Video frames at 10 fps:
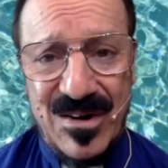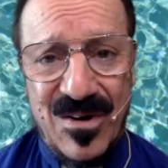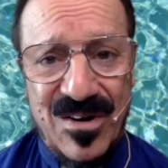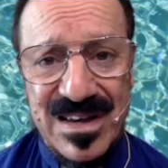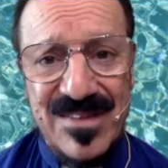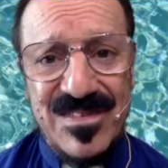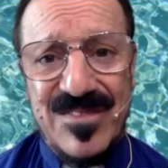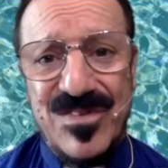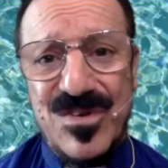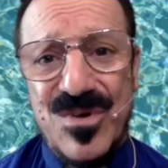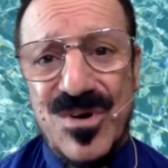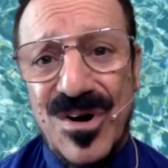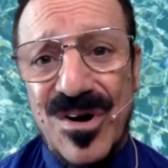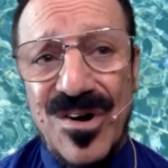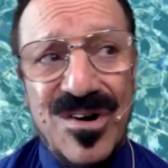or even if you
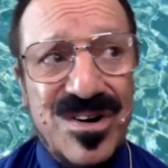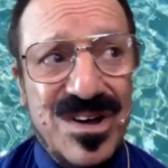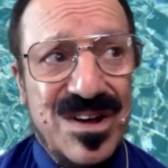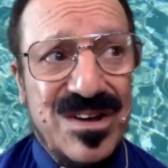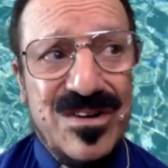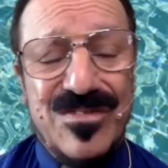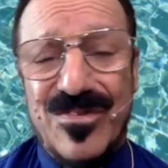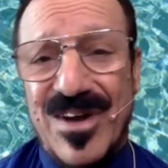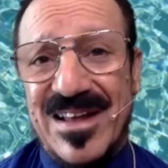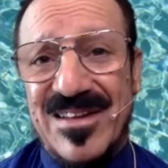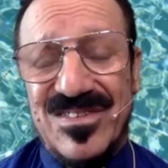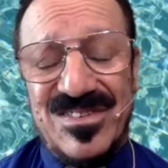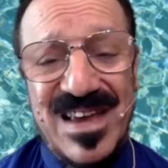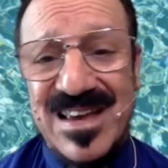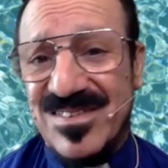heard your friend
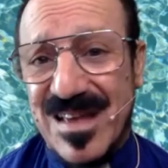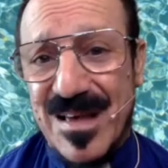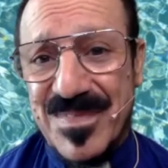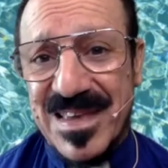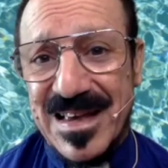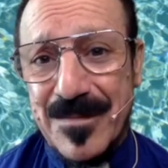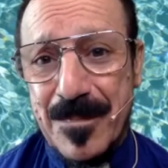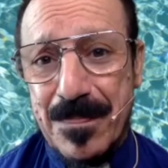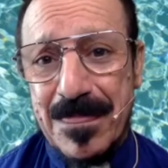say something,